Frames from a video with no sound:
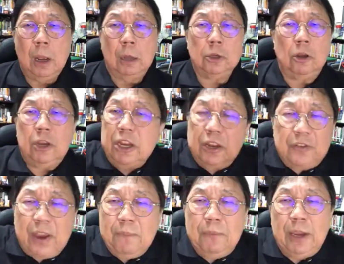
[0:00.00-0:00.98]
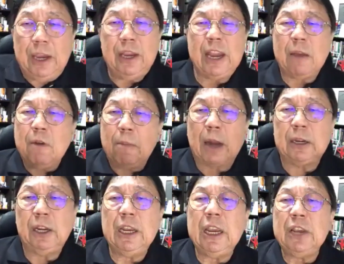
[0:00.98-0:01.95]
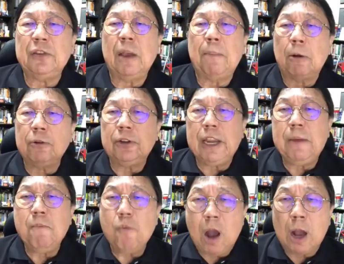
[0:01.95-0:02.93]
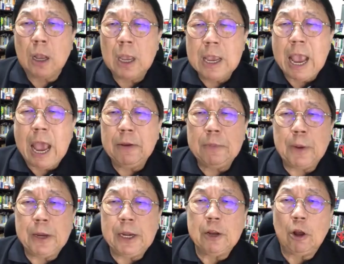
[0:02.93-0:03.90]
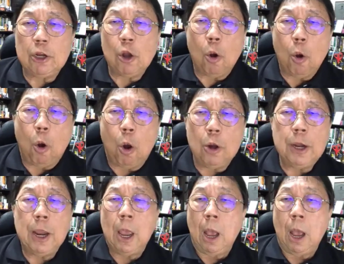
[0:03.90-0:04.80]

So in the same thing, network marketing is about teamwork. Everybody got your own